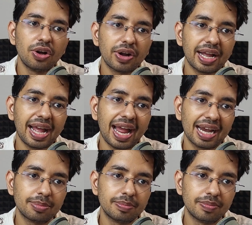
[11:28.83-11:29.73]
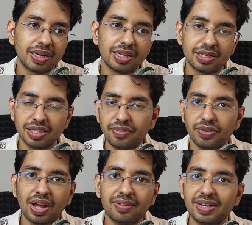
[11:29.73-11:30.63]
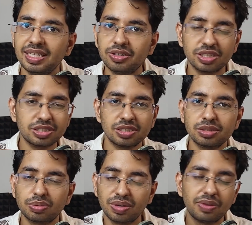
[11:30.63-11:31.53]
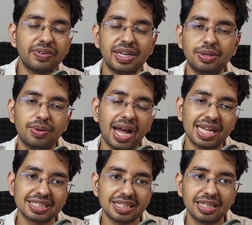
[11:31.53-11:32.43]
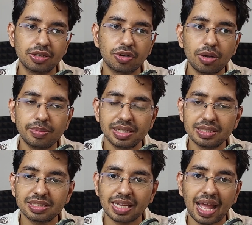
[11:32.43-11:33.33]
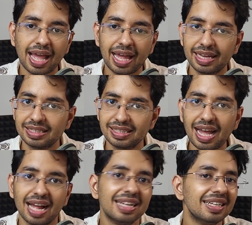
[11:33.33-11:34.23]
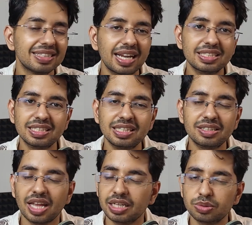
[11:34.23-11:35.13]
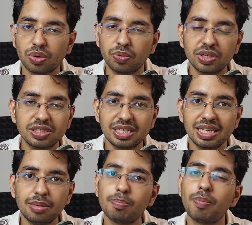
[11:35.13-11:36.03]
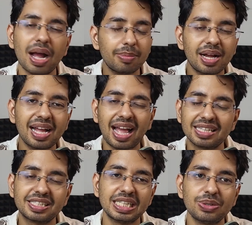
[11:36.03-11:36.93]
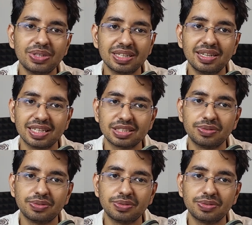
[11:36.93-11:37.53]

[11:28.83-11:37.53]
Okay, and if you have any questions, feel free to ask in comments. And yeah, that's it. Thanks for watching. Bye bye. I'll see you in the next